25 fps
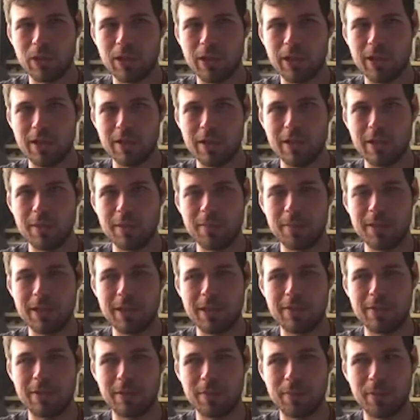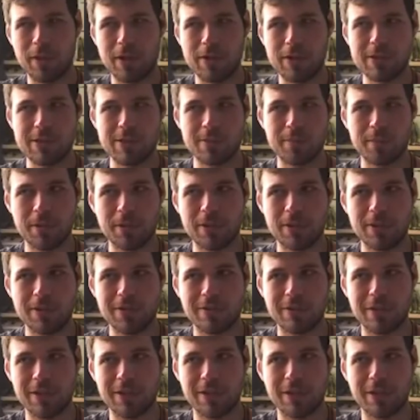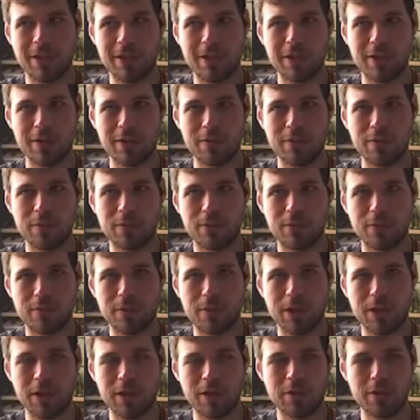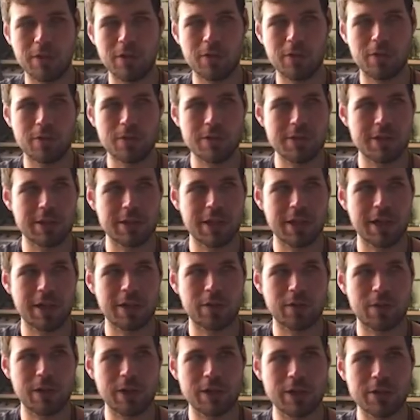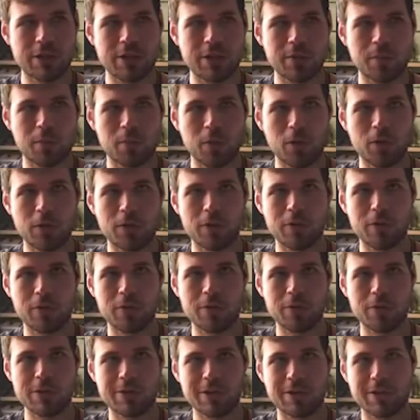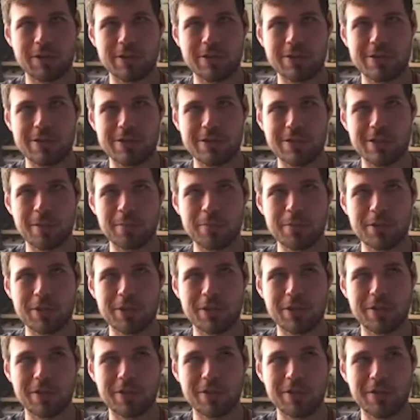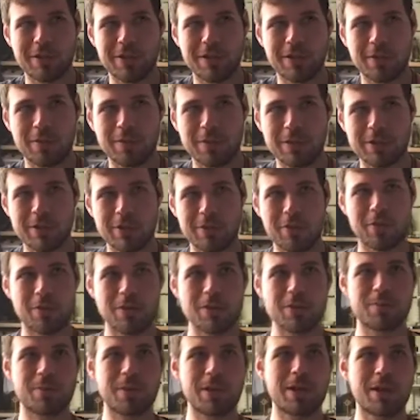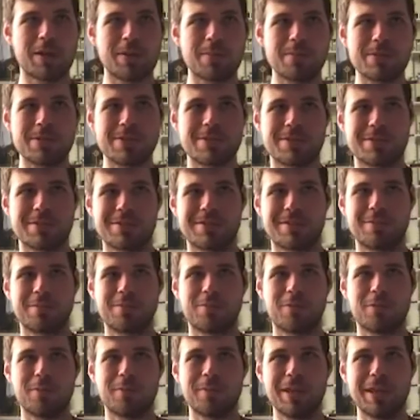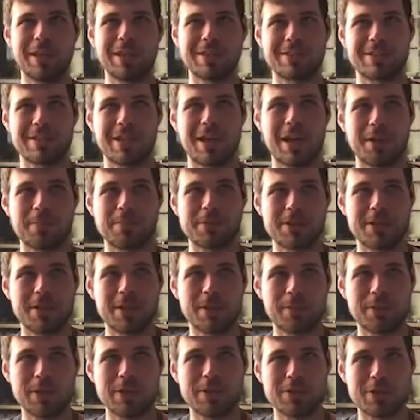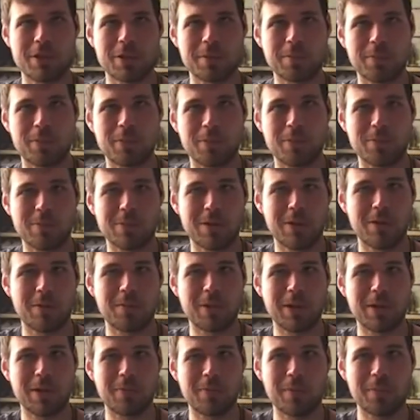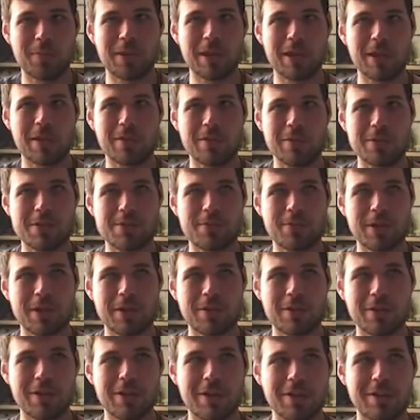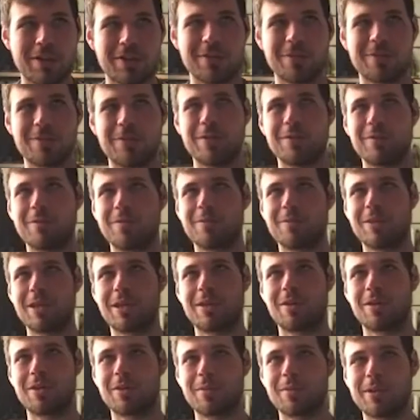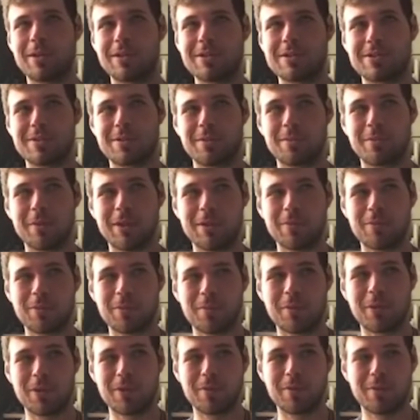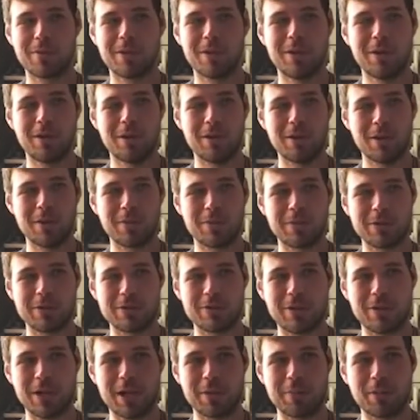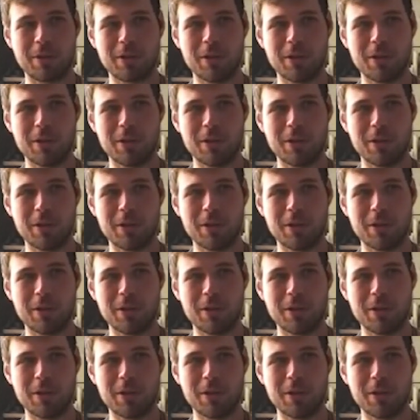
eliminate the possibility of Eucharistic adoration or Eucharistic consumption, which of course becomes, for me, it's a hop, skip, and a jump away from then Zwingli, and then you get all the ways away from all, all of the trap.